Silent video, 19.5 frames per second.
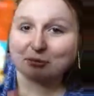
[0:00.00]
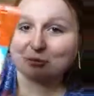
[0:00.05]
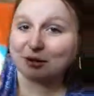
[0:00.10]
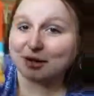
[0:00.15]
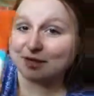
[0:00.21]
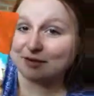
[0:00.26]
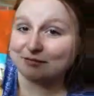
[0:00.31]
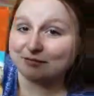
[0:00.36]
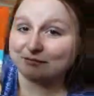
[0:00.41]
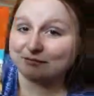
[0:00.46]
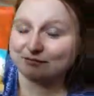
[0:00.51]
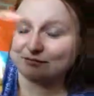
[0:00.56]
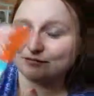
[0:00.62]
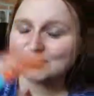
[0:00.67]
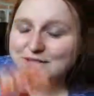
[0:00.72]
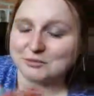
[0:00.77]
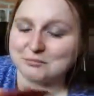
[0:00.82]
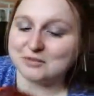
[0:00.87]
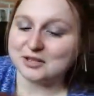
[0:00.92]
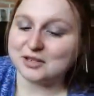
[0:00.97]
But
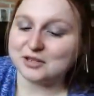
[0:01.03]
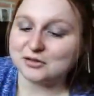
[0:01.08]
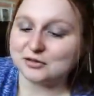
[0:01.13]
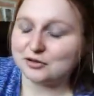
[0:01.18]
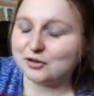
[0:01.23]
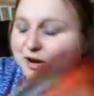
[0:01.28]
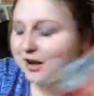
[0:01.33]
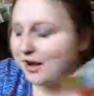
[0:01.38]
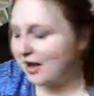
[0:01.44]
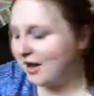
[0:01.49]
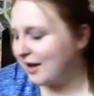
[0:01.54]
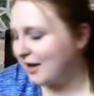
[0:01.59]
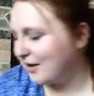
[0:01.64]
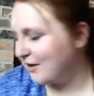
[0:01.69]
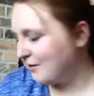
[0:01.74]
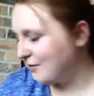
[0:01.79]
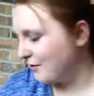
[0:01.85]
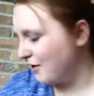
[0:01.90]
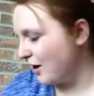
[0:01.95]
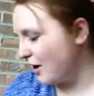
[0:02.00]
something to try.
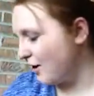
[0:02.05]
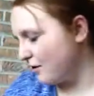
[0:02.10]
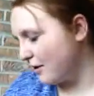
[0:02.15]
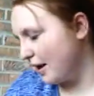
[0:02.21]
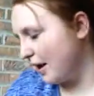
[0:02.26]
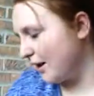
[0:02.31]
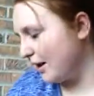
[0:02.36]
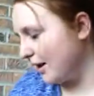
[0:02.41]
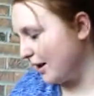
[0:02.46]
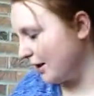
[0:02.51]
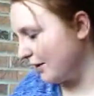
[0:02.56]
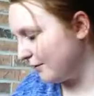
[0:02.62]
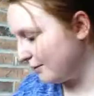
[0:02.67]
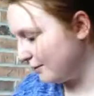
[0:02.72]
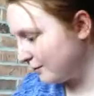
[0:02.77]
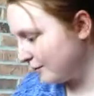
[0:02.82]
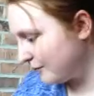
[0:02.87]
Okay.